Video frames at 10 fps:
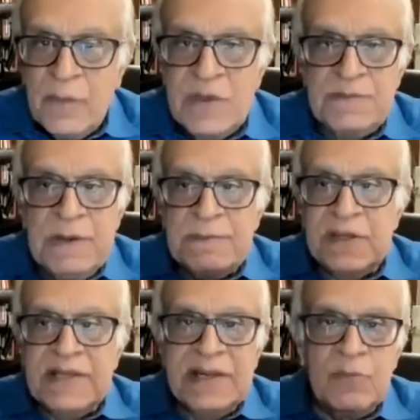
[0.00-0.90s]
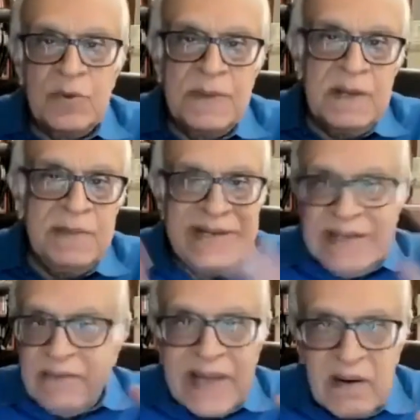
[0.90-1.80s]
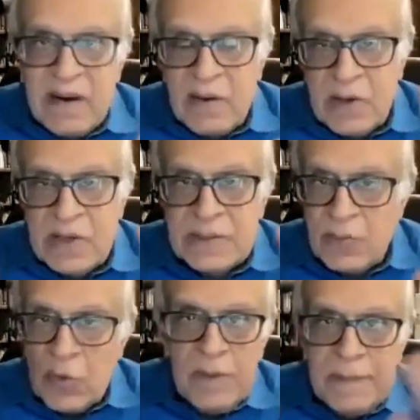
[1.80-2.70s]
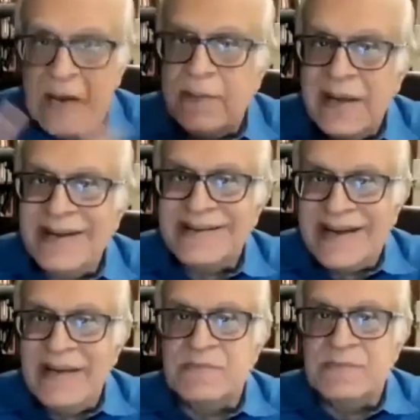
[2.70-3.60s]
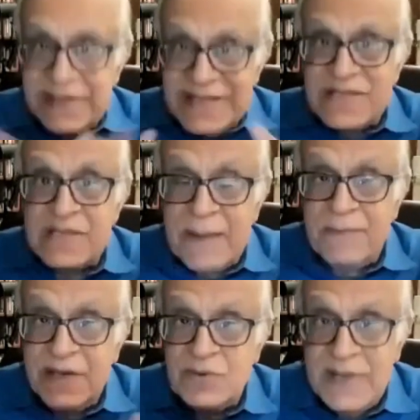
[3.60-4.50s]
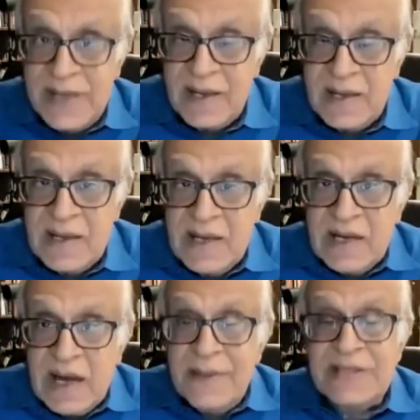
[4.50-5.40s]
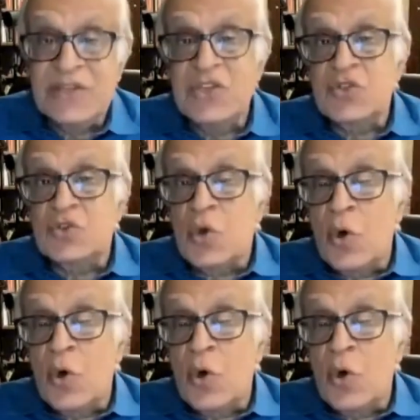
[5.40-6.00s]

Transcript: which people think would be medieval era or some old barbaric times, but this is happening today. I mean, this is